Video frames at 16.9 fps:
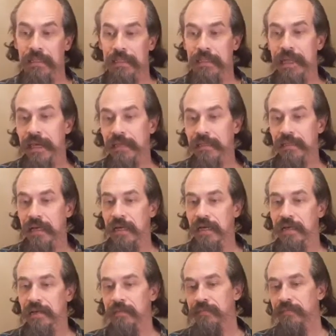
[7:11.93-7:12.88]
Next
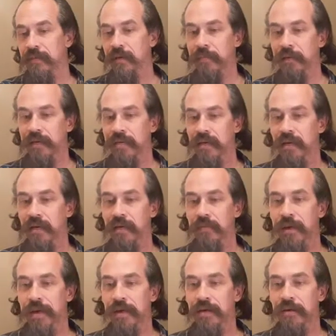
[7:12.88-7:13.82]
item I'm going to talk
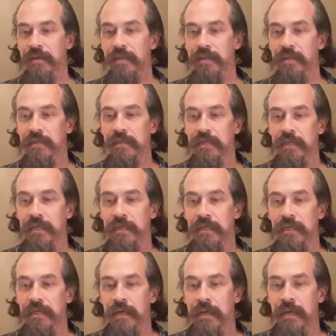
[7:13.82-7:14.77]
about is
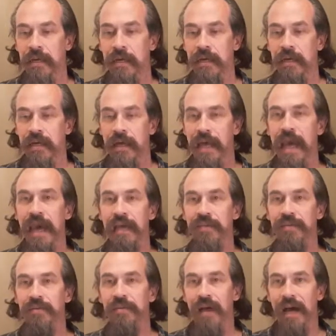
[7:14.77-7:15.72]

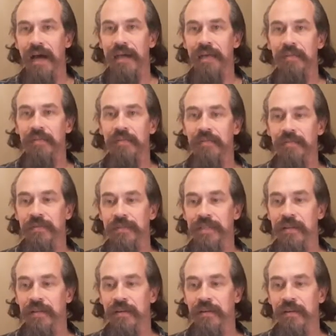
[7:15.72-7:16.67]
actual items for
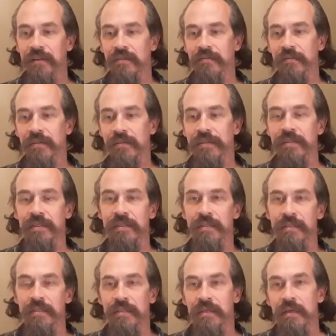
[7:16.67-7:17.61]
sale
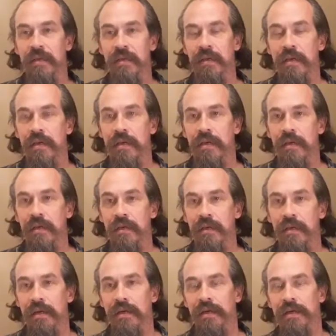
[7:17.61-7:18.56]
versus
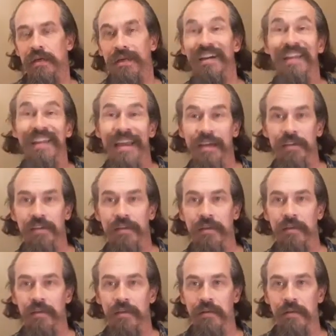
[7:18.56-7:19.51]

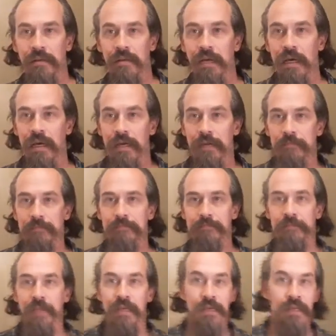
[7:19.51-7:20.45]
collection.
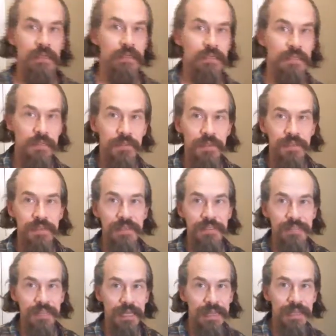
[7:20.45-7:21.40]
Some of the
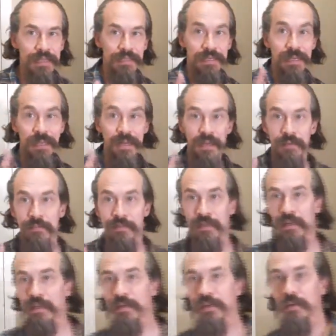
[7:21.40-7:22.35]
things that I got today, I'm
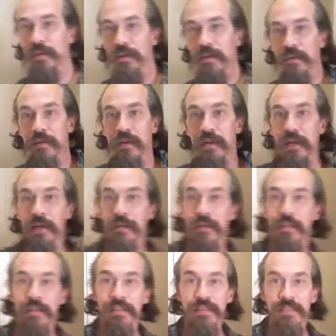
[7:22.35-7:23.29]
going to show you.
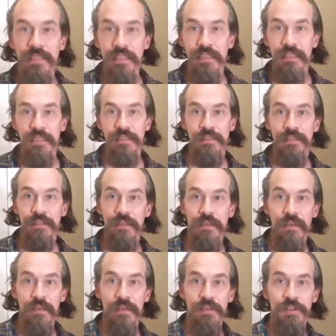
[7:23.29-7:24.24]
You can see these
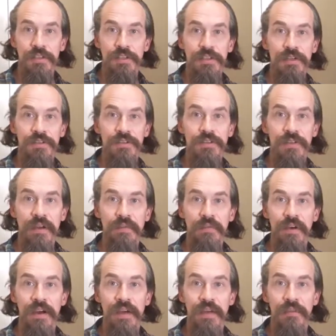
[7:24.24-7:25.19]
shirts right
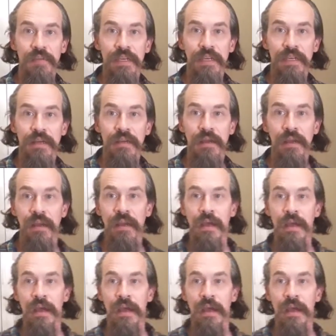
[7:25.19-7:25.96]
behind me here.